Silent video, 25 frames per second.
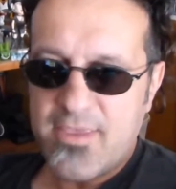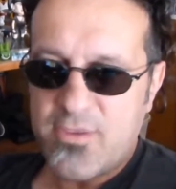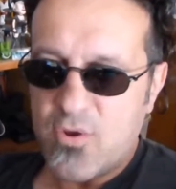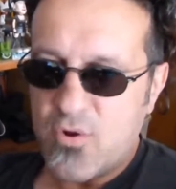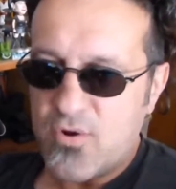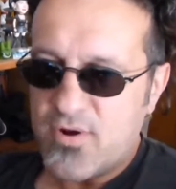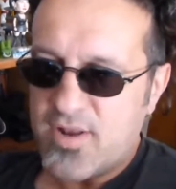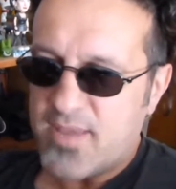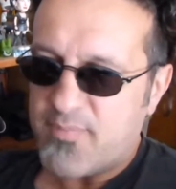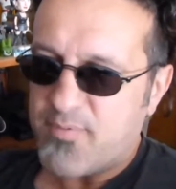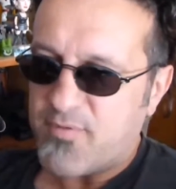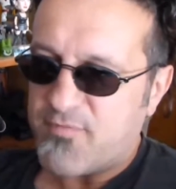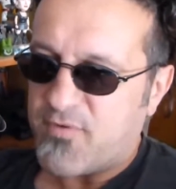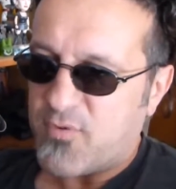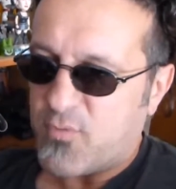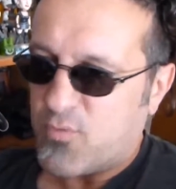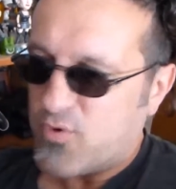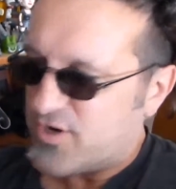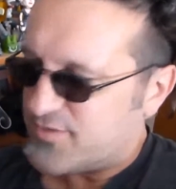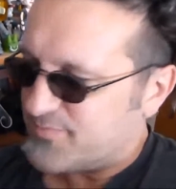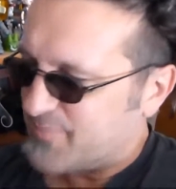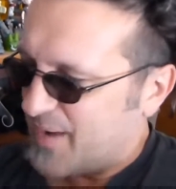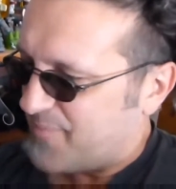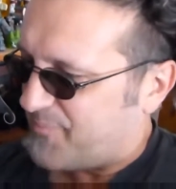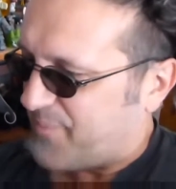Don't have to feel.
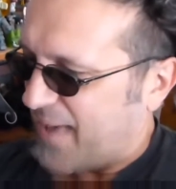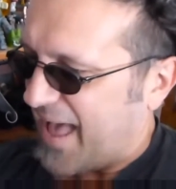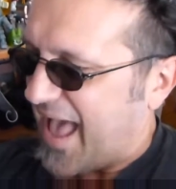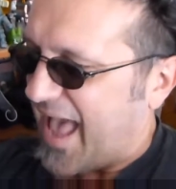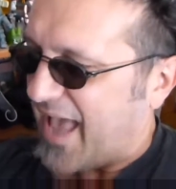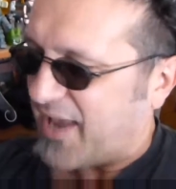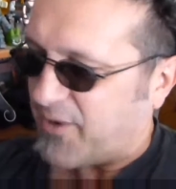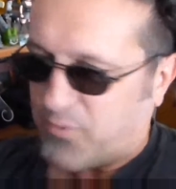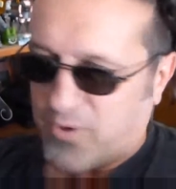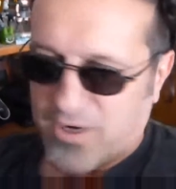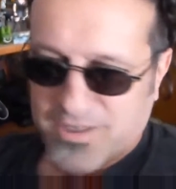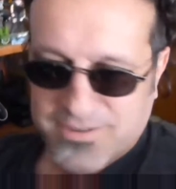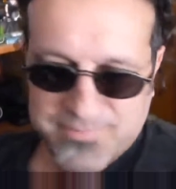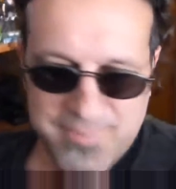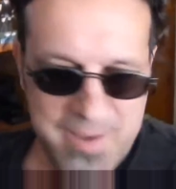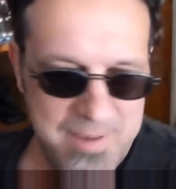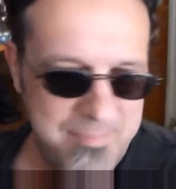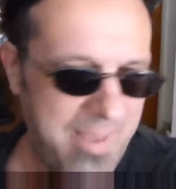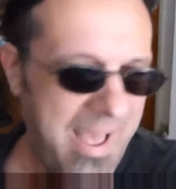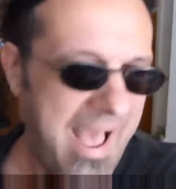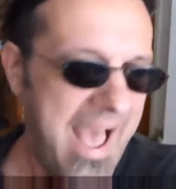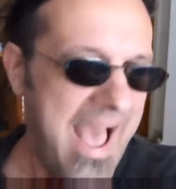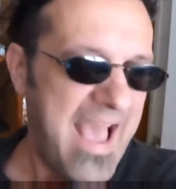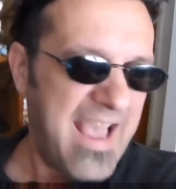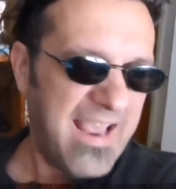Where's my bag? Where's my
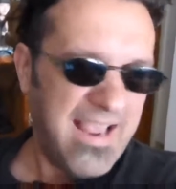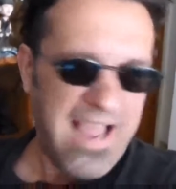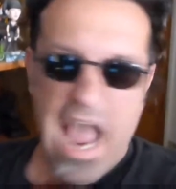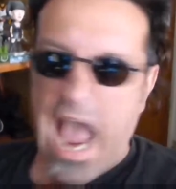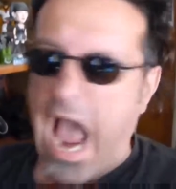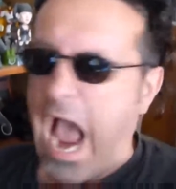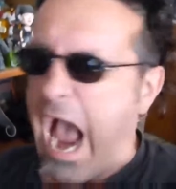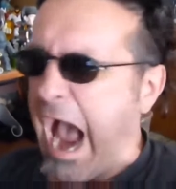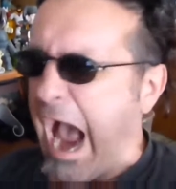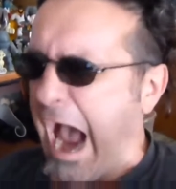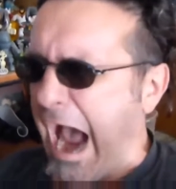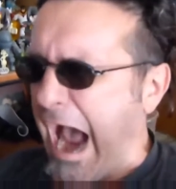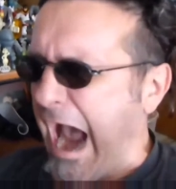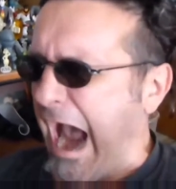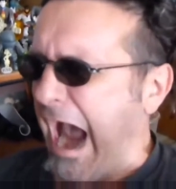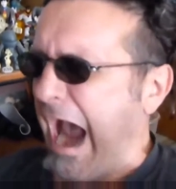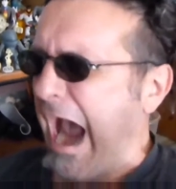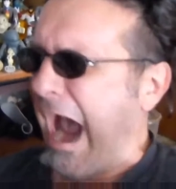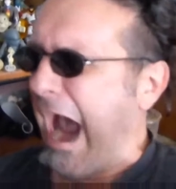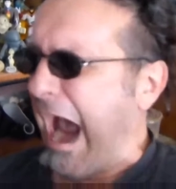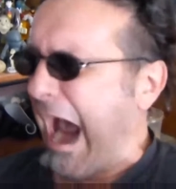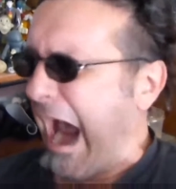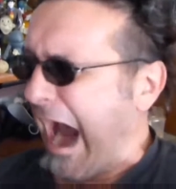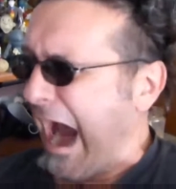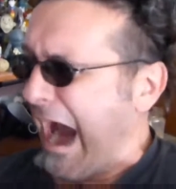
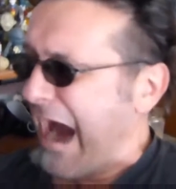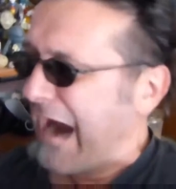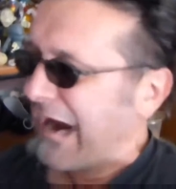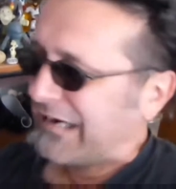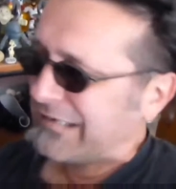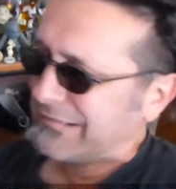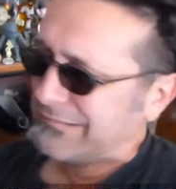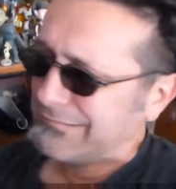bag?